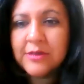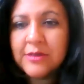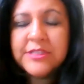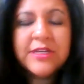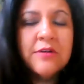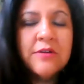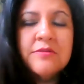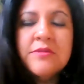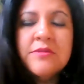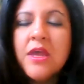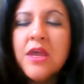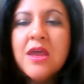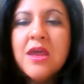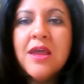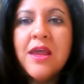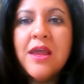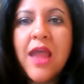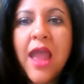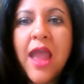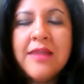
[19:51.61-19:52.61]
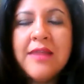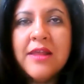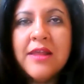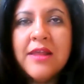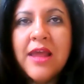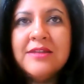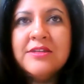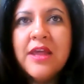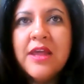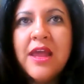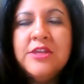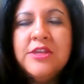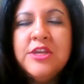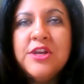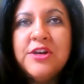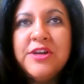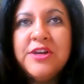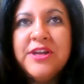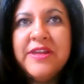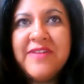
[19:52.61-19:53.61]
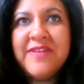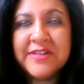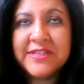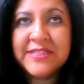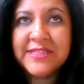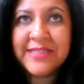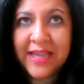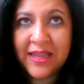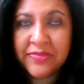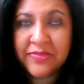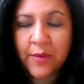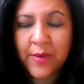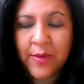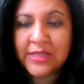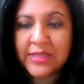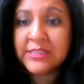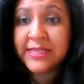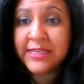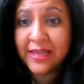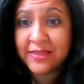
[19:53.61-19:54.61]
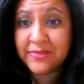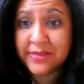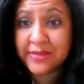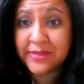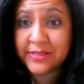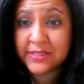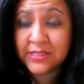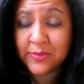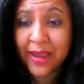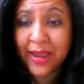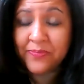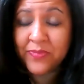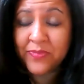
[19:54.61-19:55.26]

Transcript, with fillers: correct. So, and and and you don't even have to say it that way. Let's say it this way